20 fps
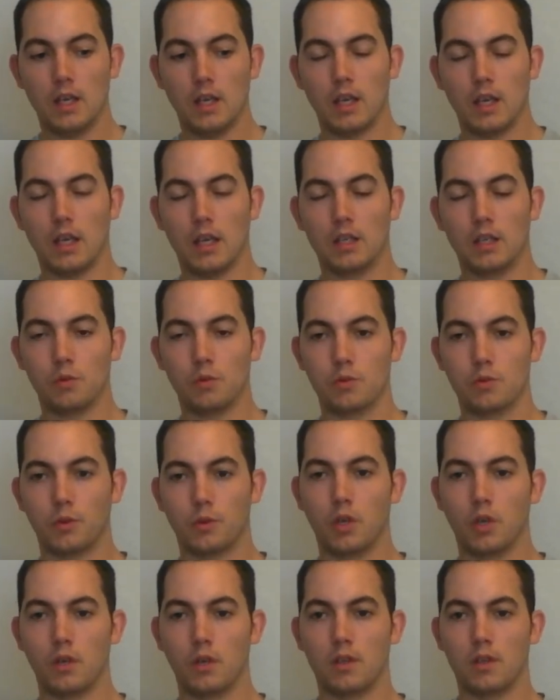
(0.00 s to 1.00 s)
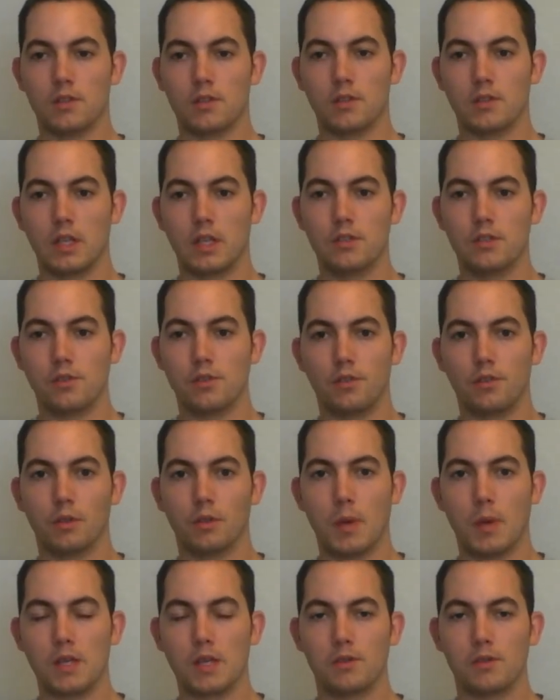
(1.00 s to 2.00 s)
and it was regarded as an engineering
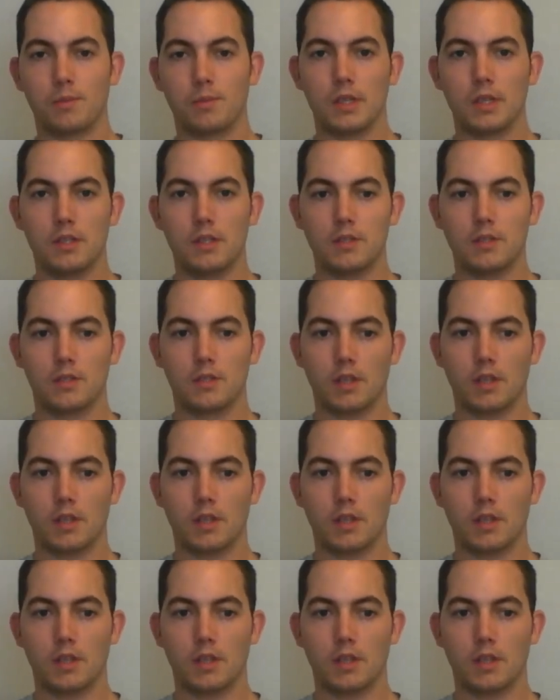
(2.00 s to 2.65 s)
masterpiece,